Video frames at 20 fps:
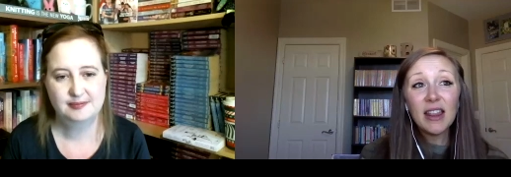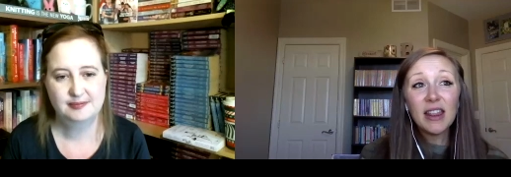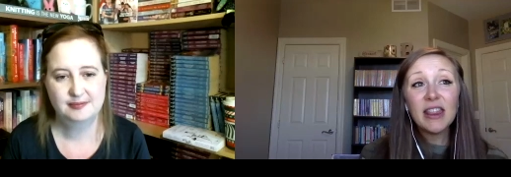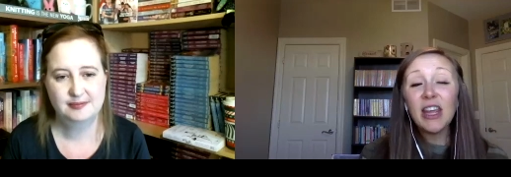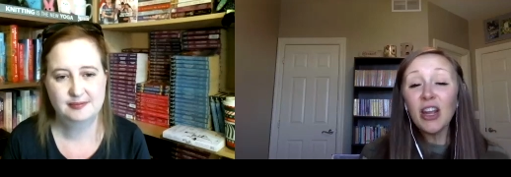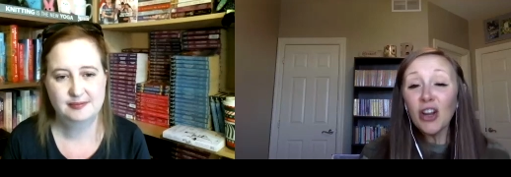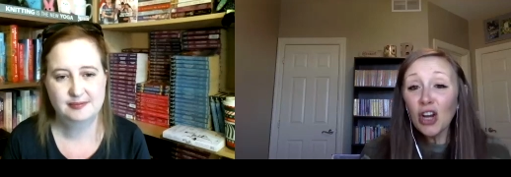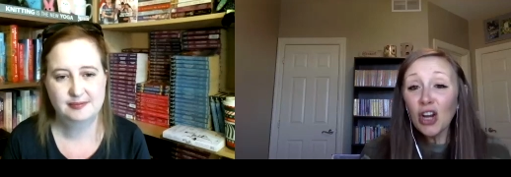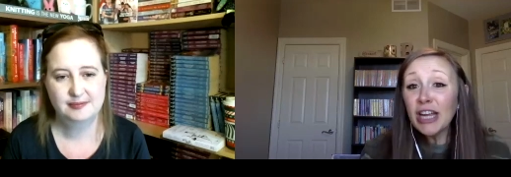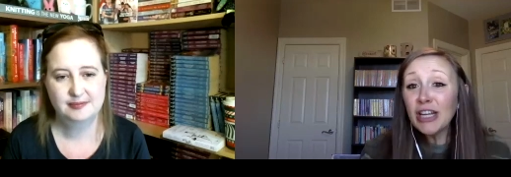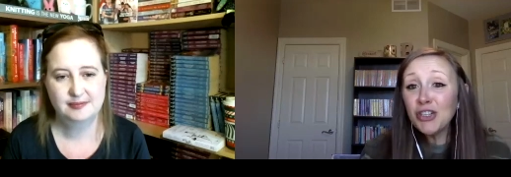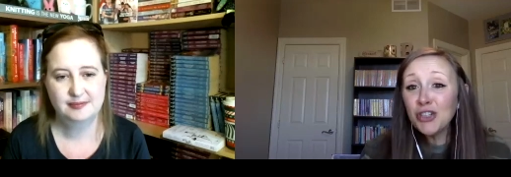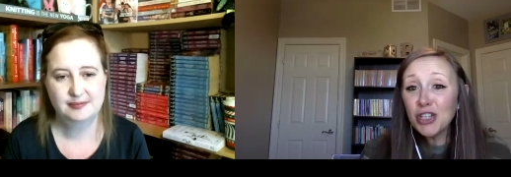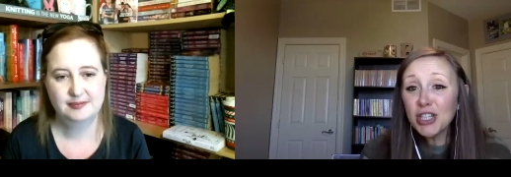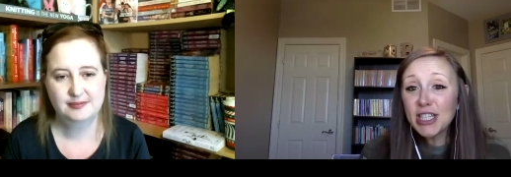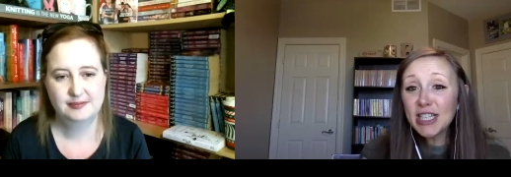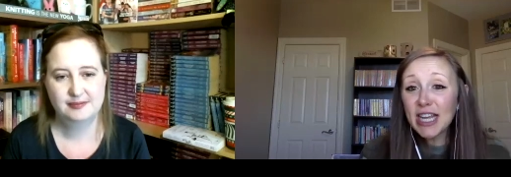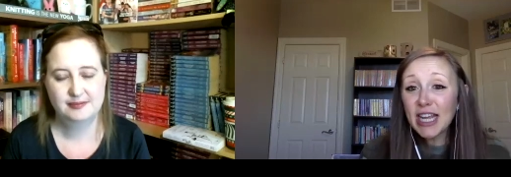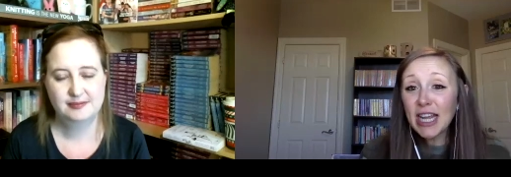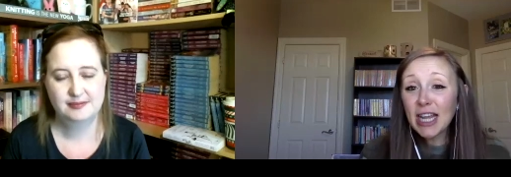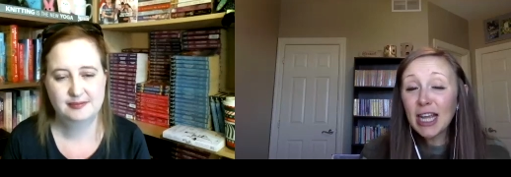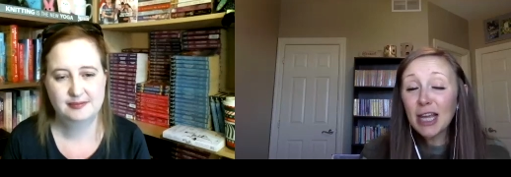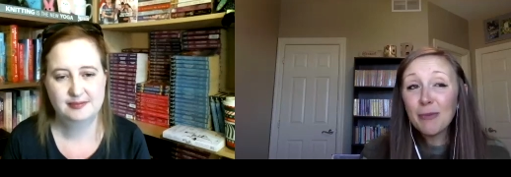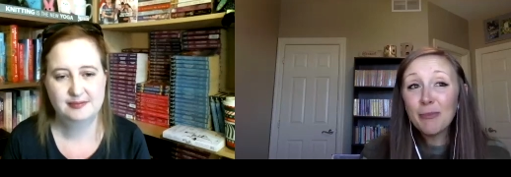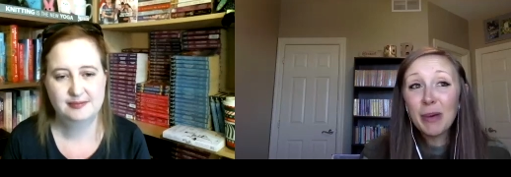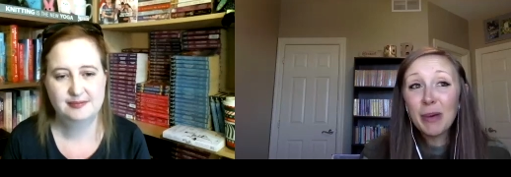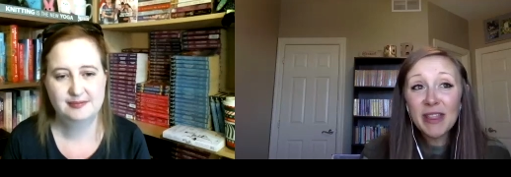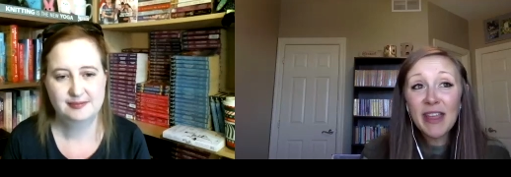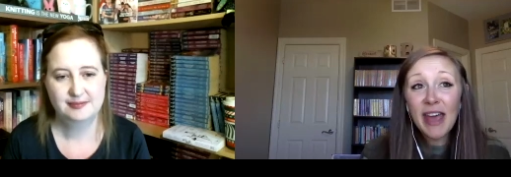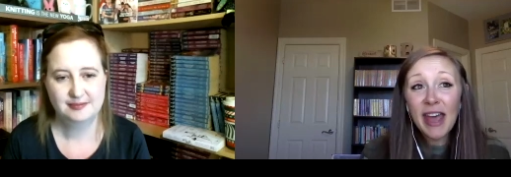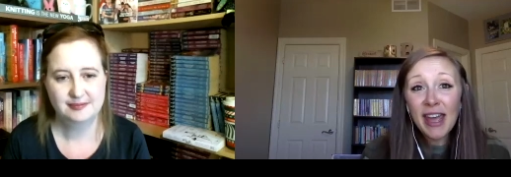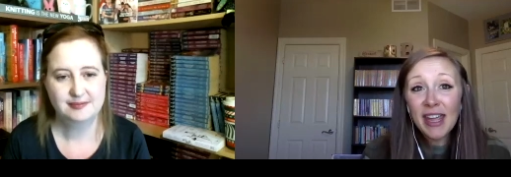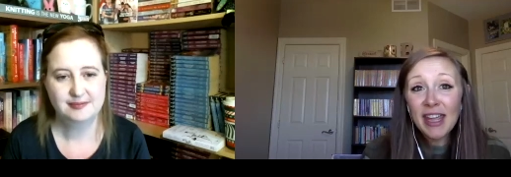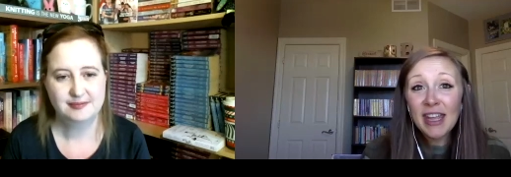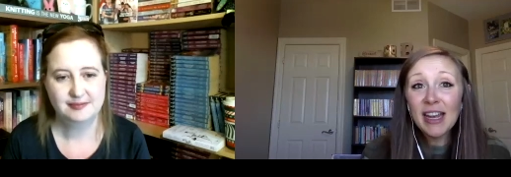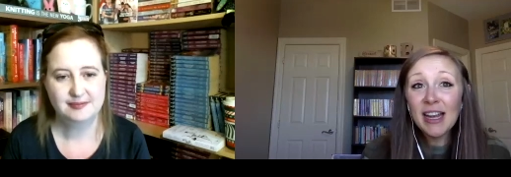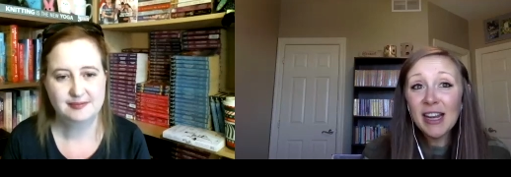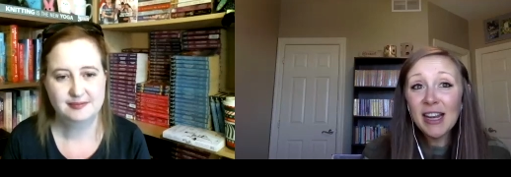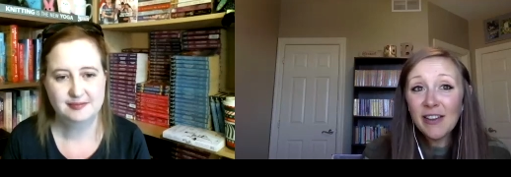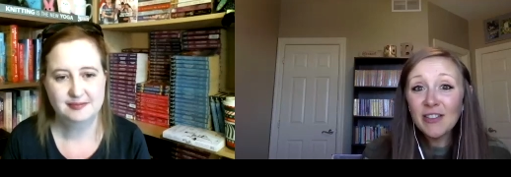Speaker 1: they're interesting, but that
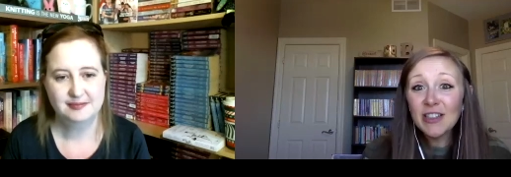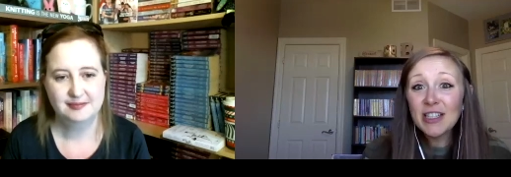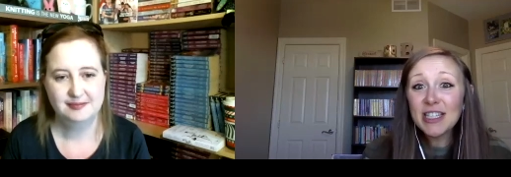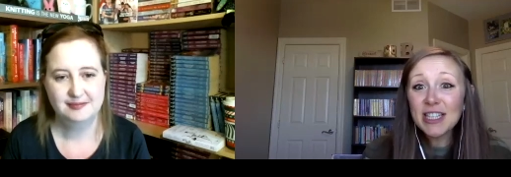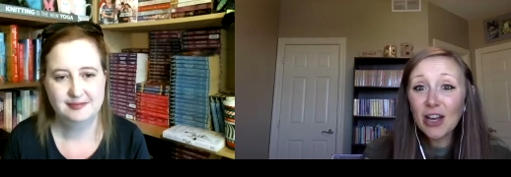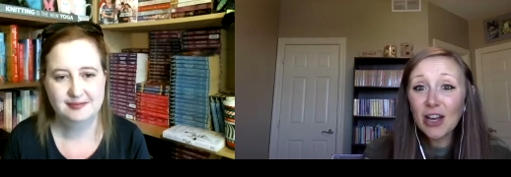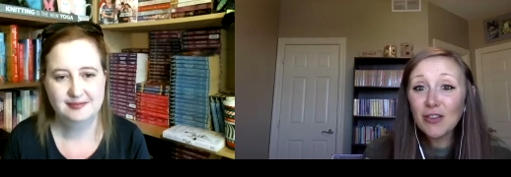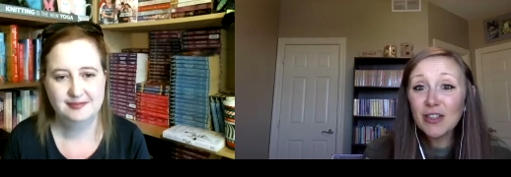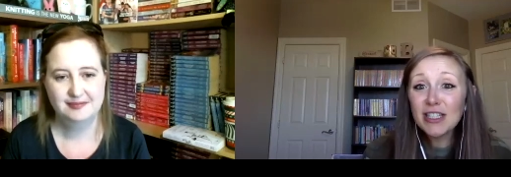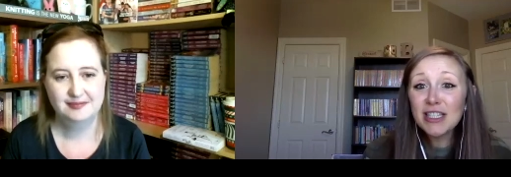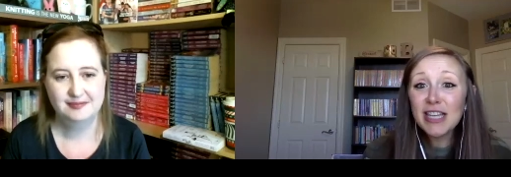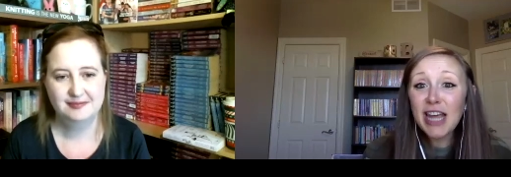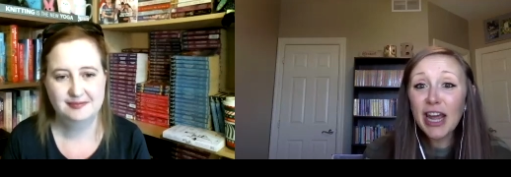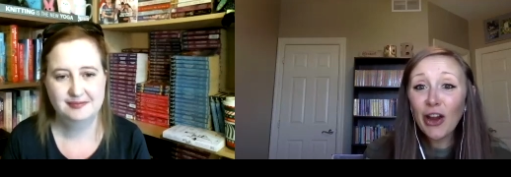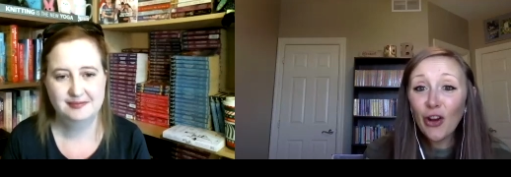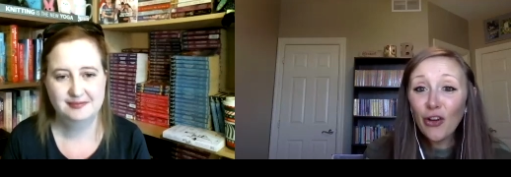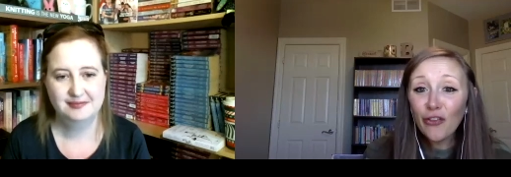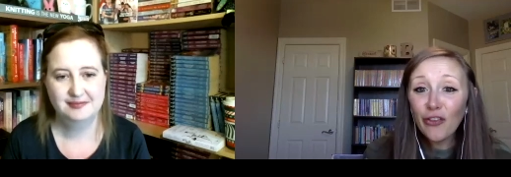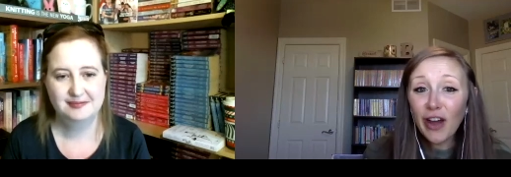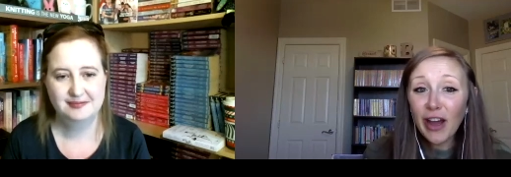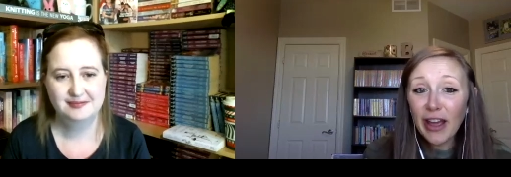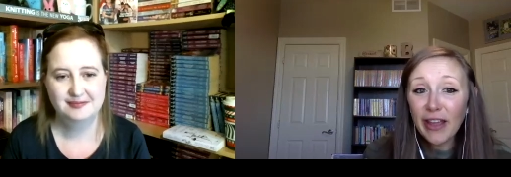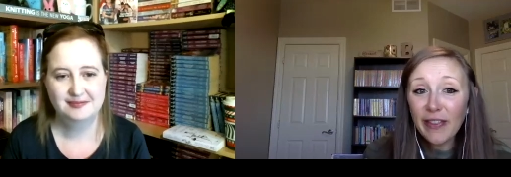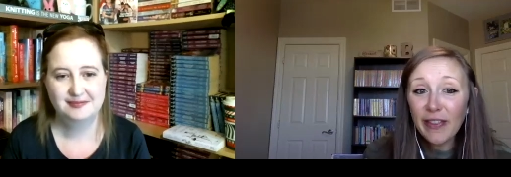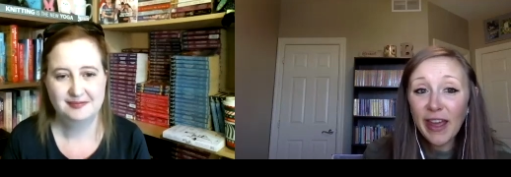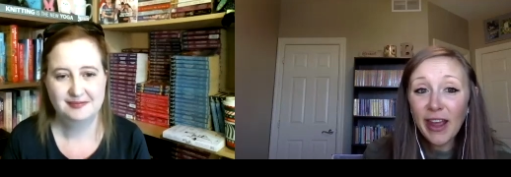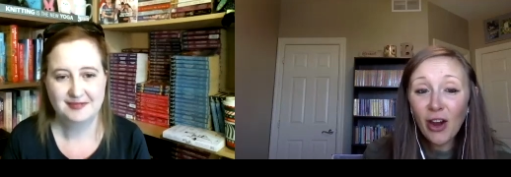in and of itself is terrifying.